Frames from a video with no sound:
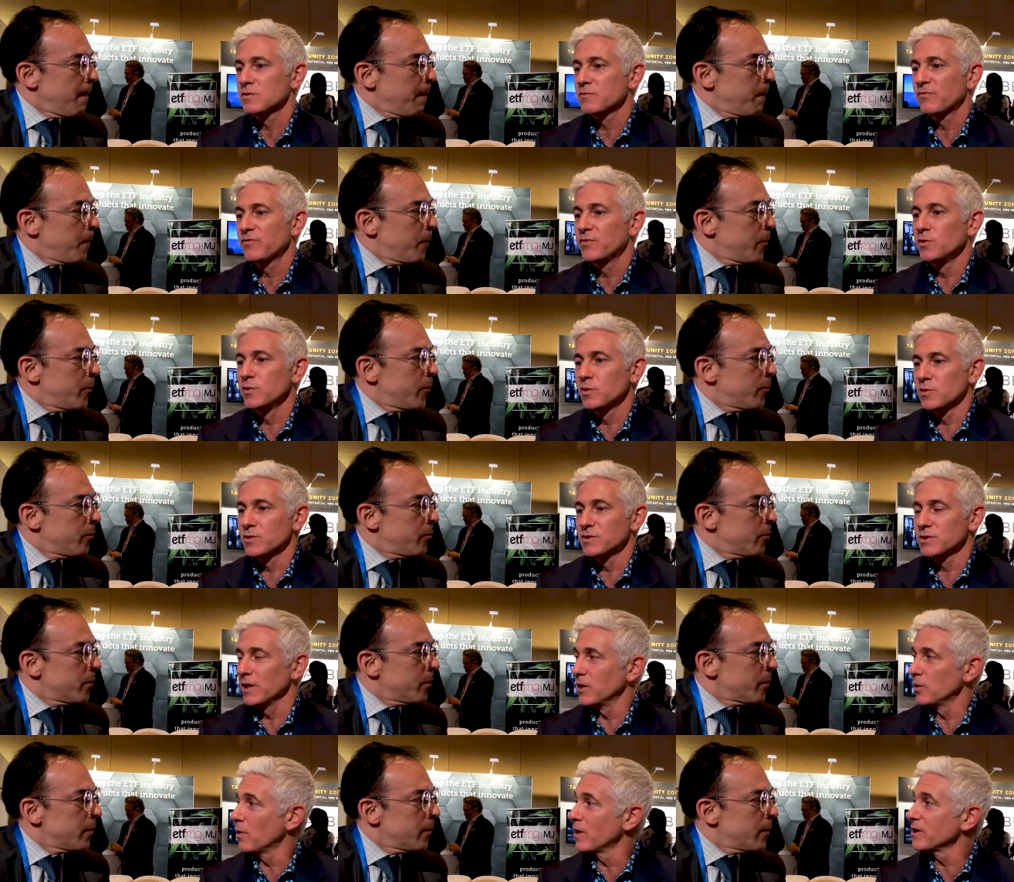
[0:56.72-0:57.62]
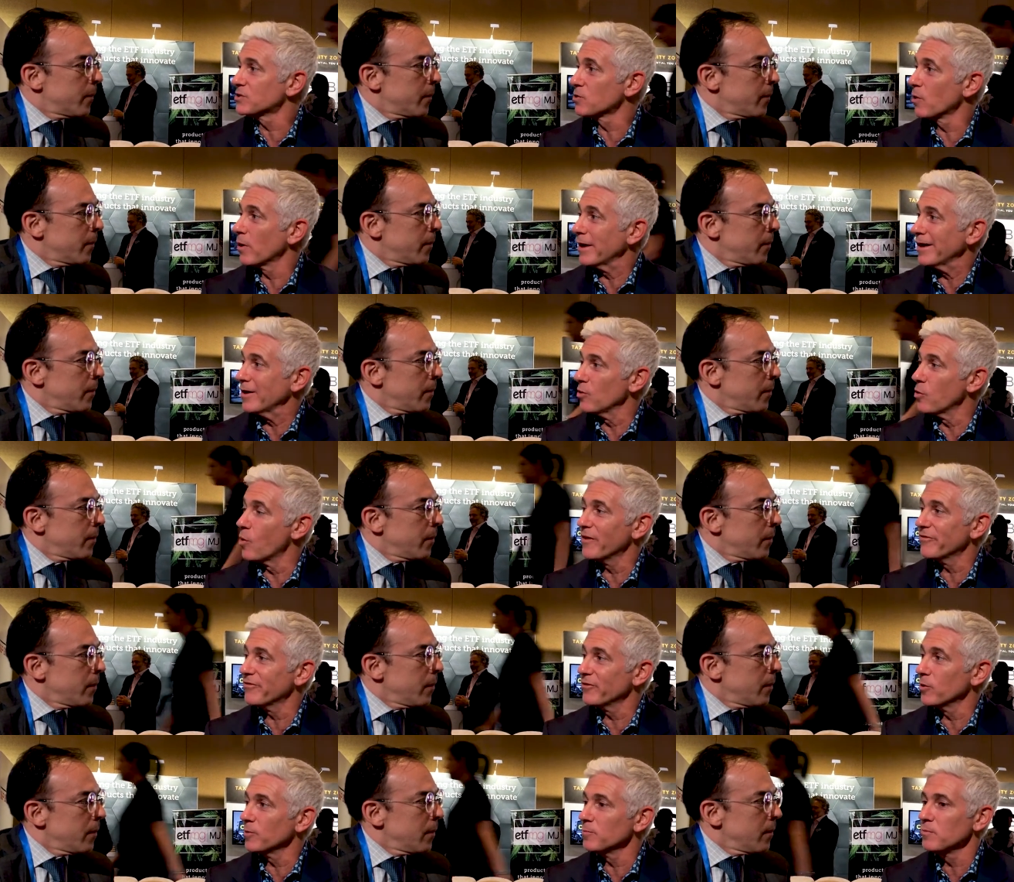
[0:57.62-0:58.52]
Speaker 1: a few years later, I started a law
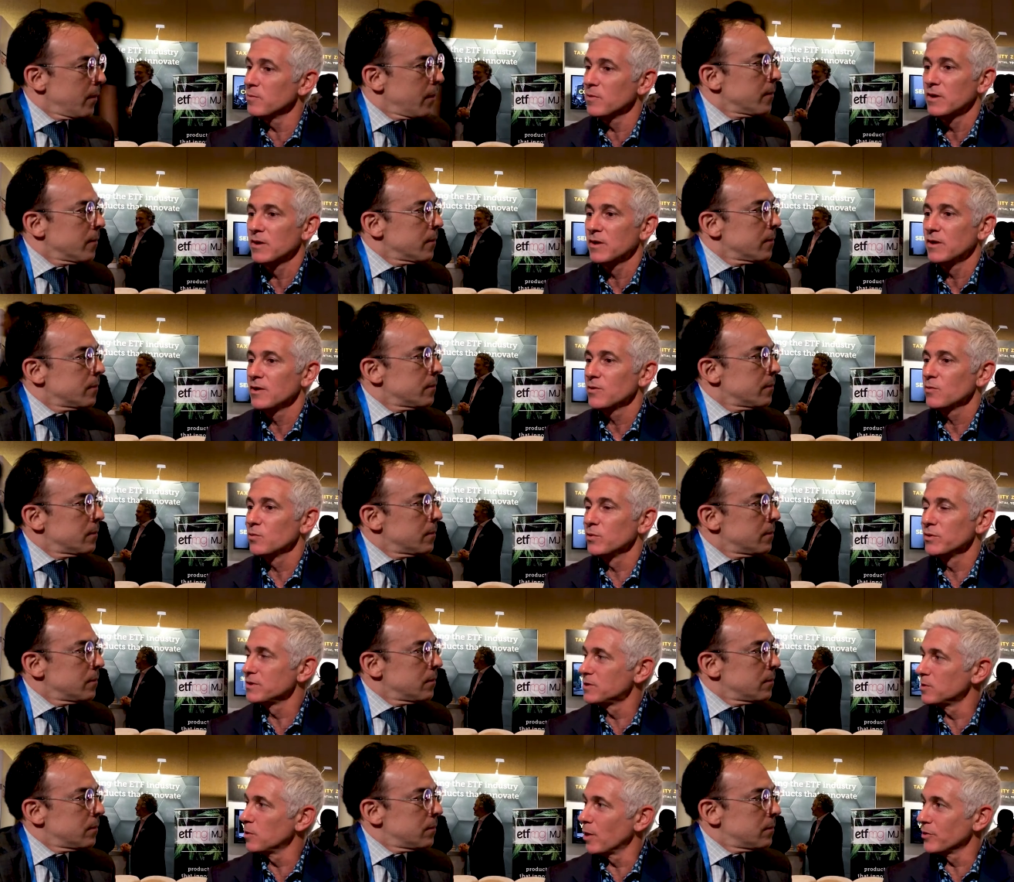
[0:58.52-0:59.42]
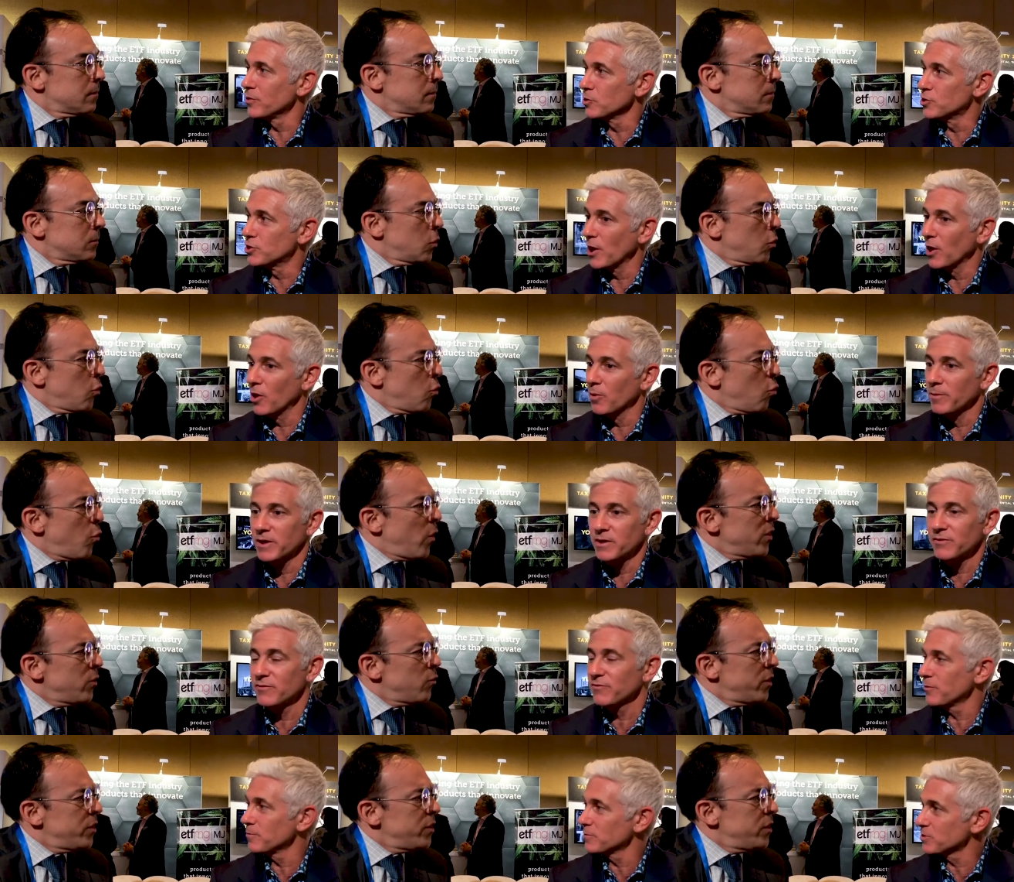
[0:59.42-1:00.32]
firm with two other gentlemen.
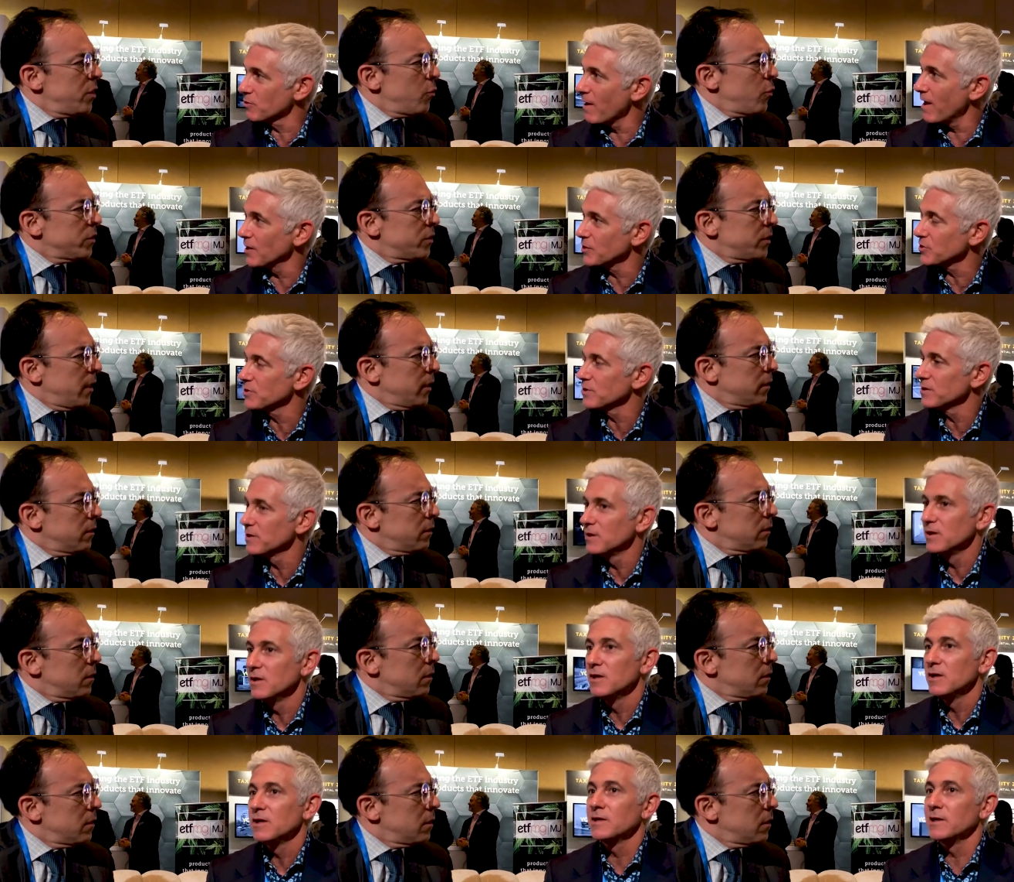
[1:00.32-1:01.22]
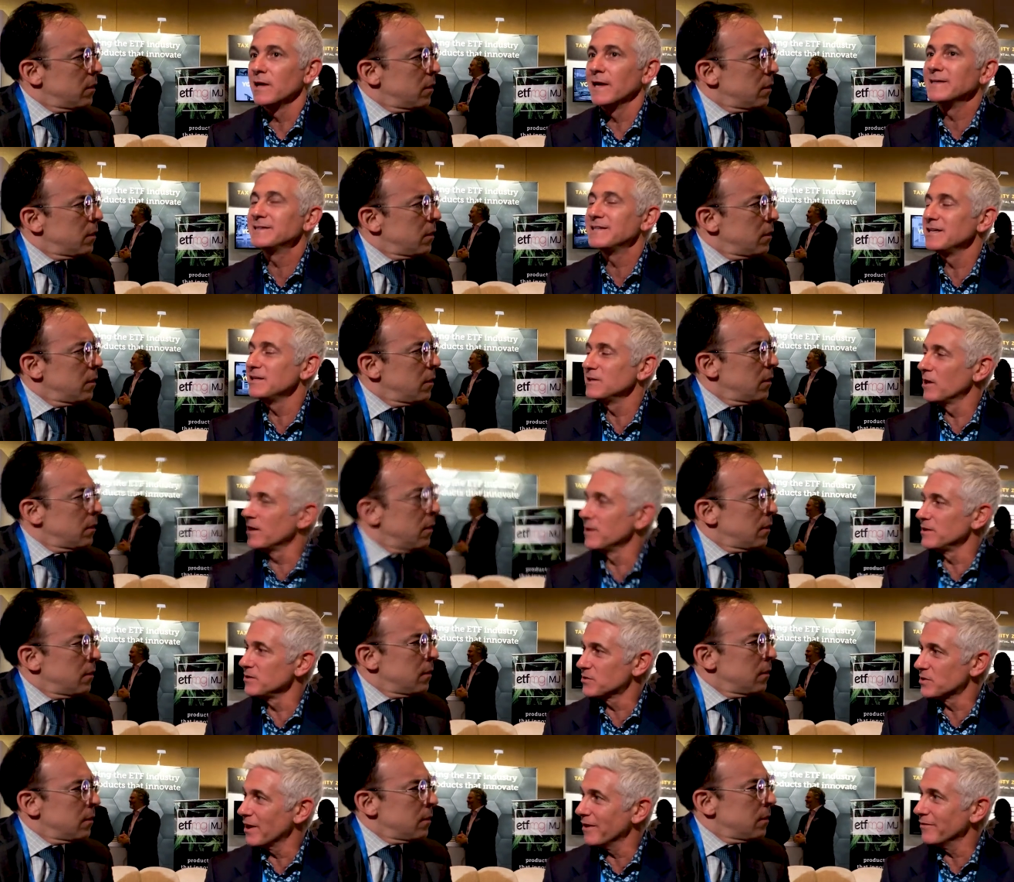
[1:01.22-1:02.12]
What, what year was that?
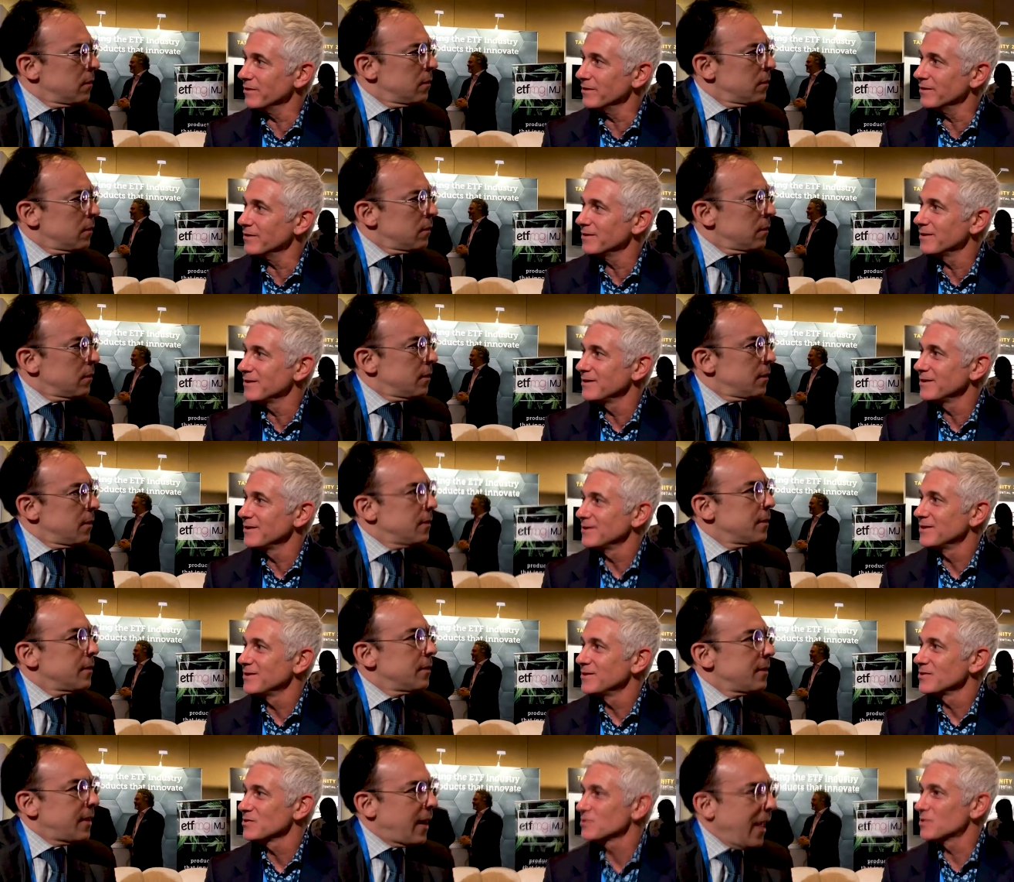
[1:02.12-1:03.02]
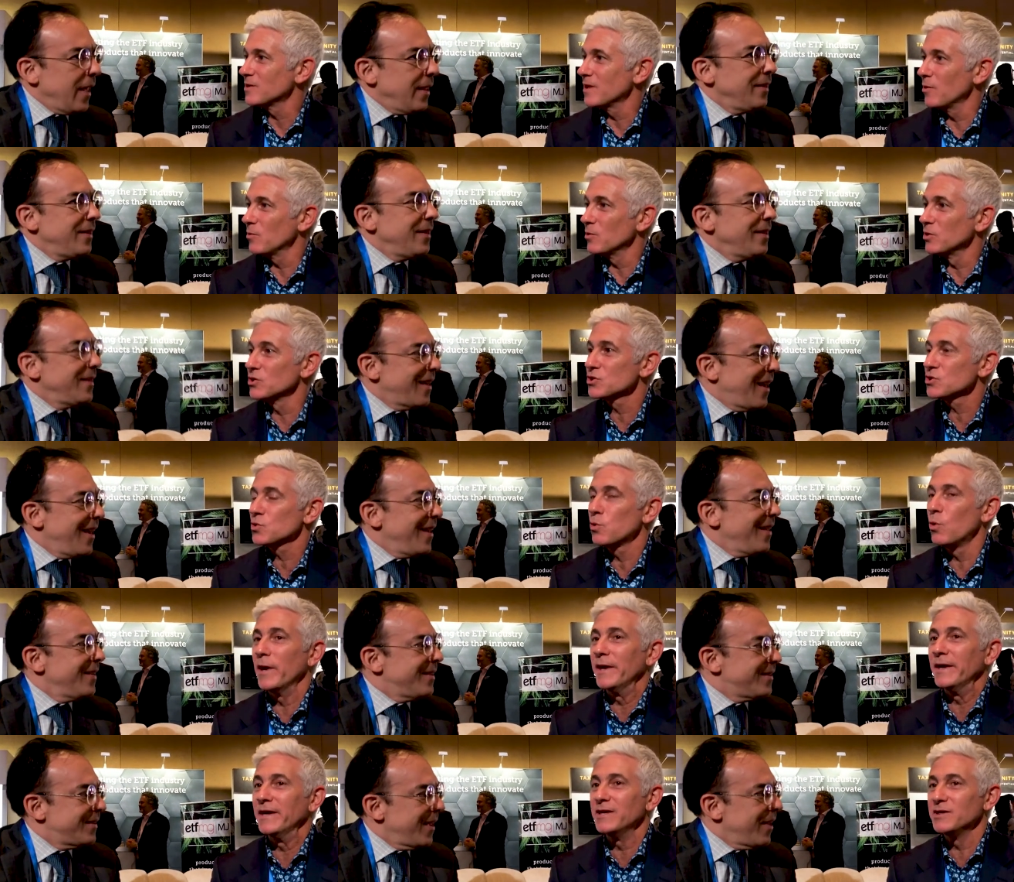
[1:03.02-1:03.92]
1997. So
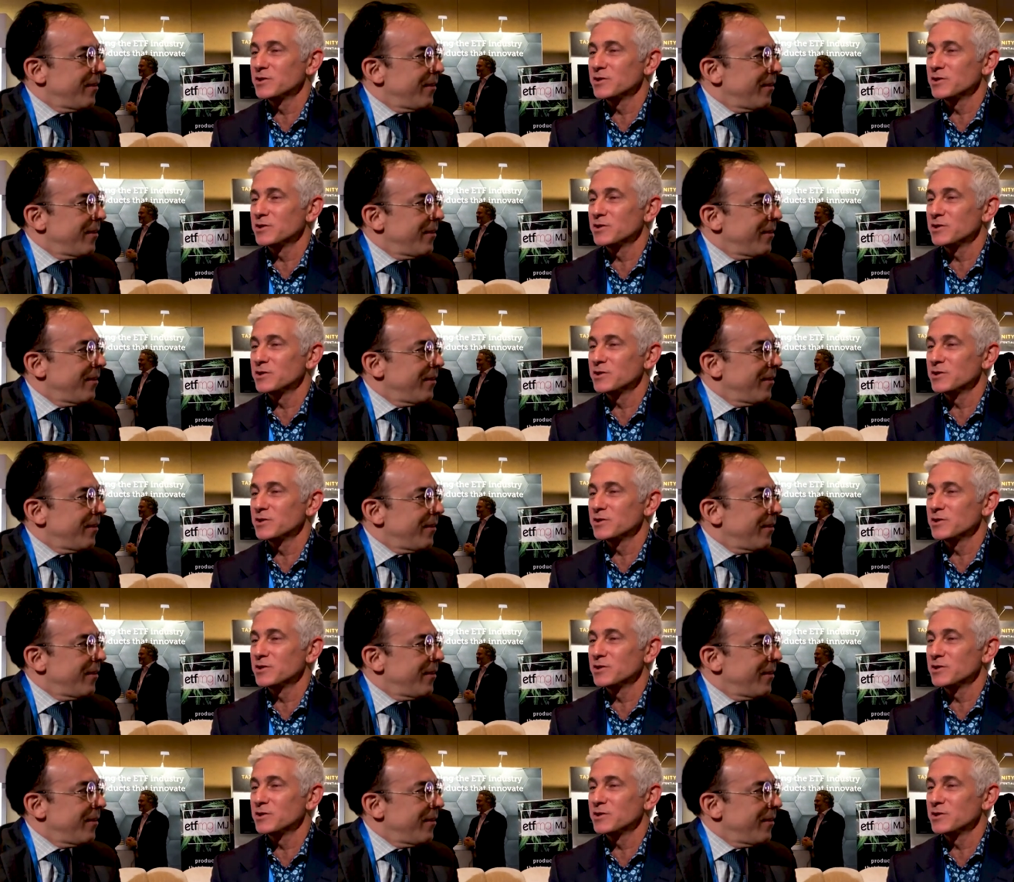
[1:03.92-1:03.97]
1997. that